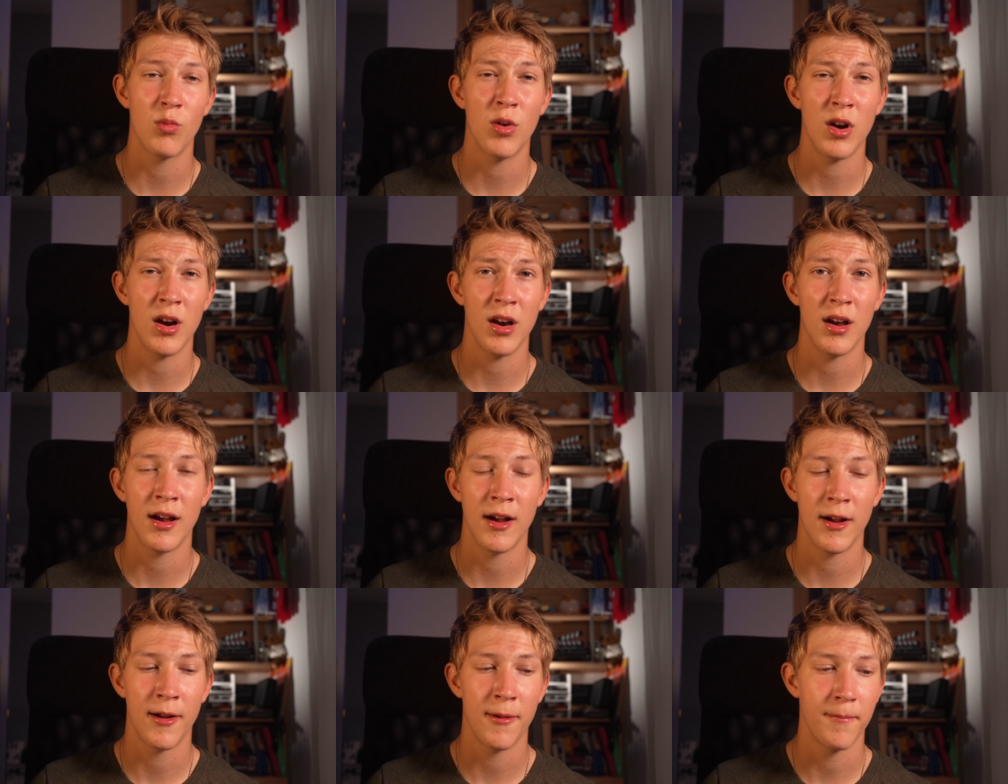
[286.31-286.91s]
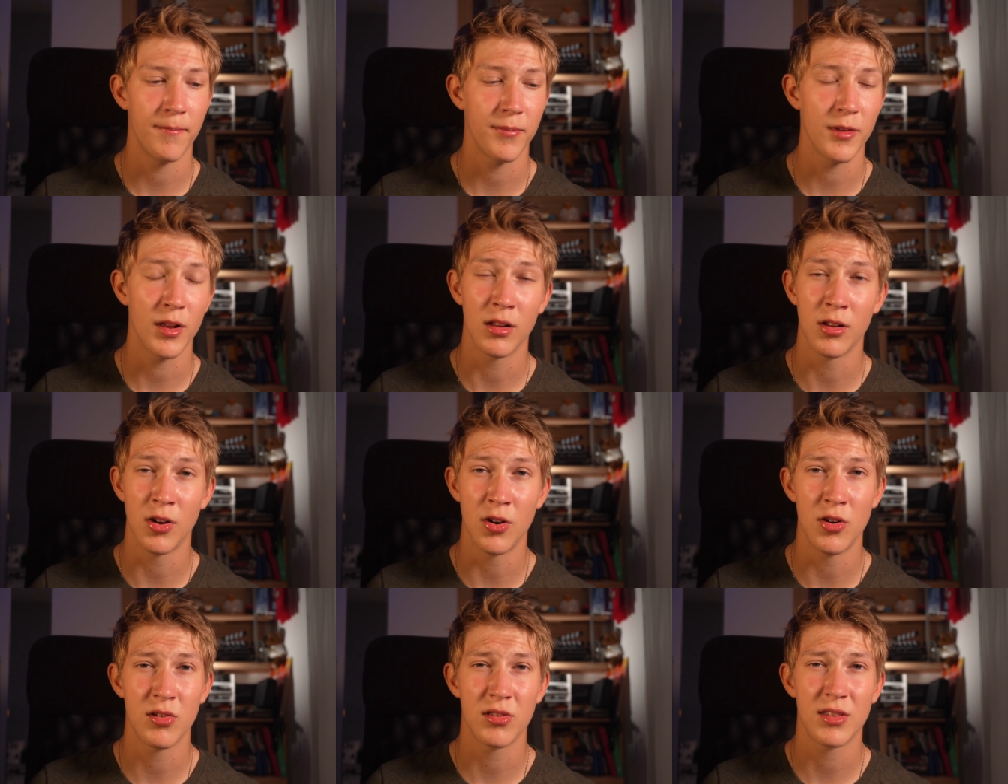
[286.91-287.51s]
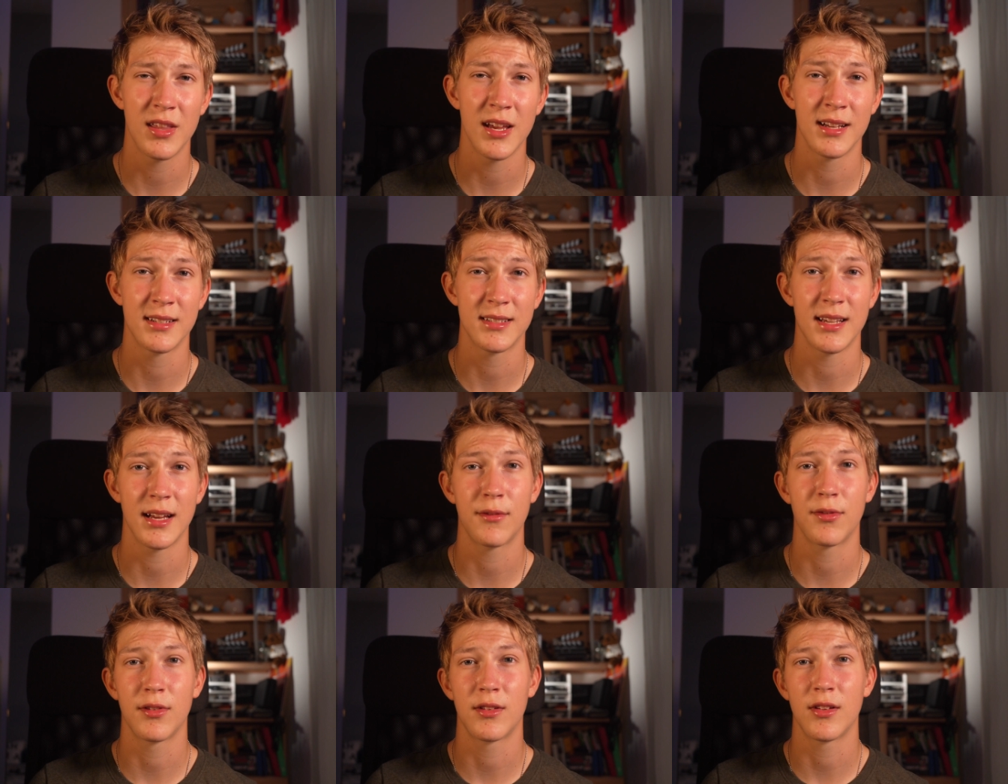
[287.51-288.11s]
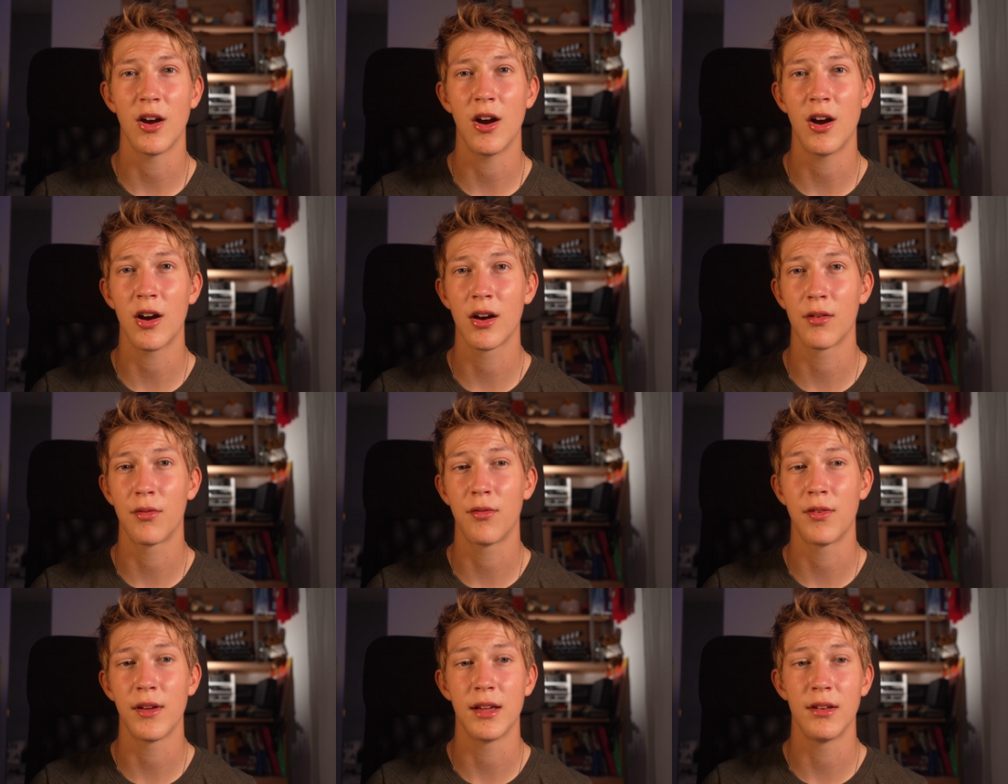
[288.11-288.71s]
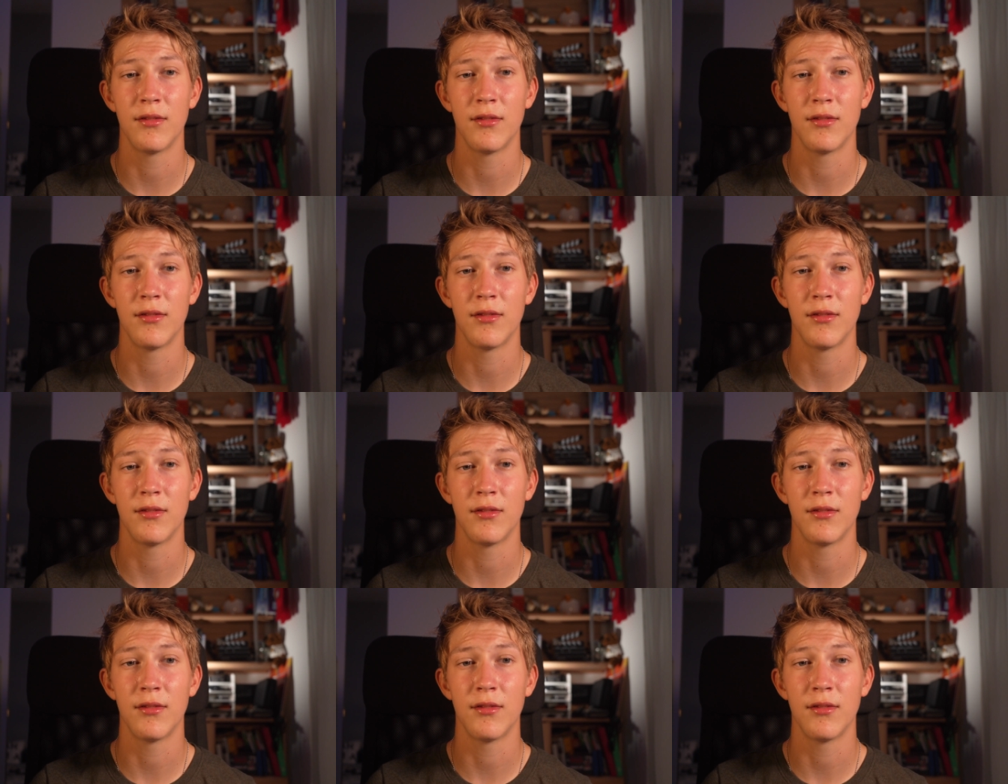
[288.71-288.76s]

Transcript: learn things like photography